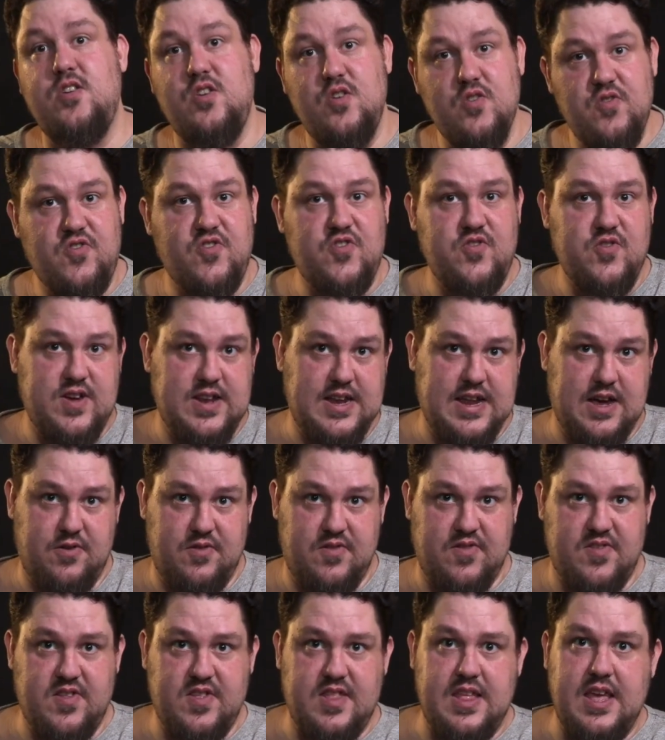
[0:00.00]
used to
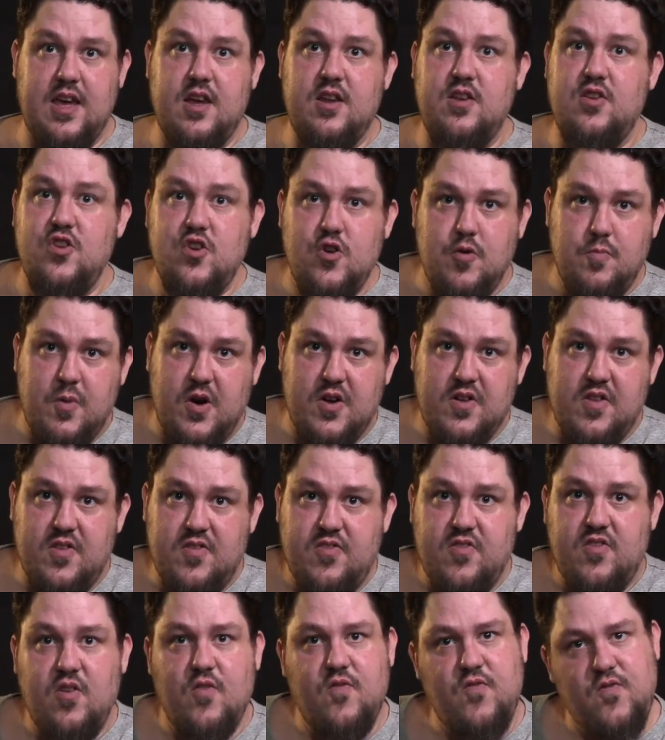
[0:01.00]
announce their new
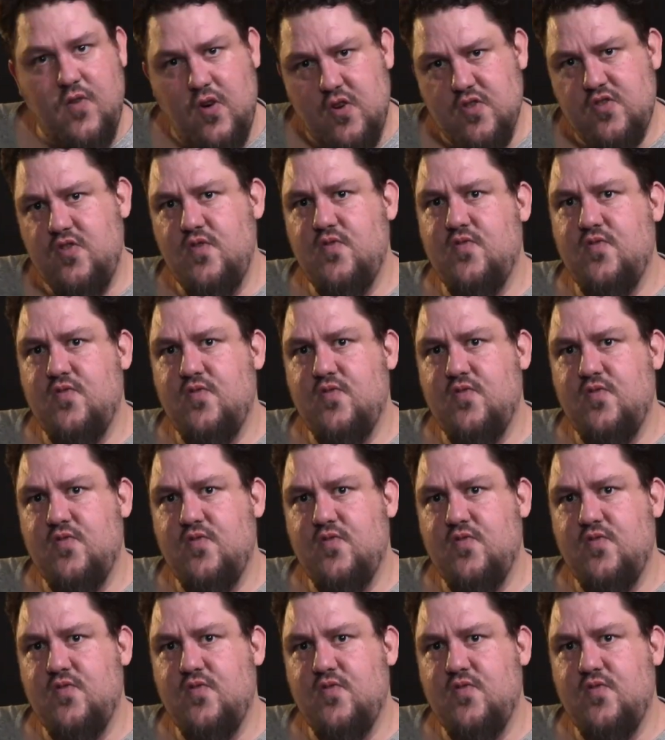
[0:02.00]
models 4 to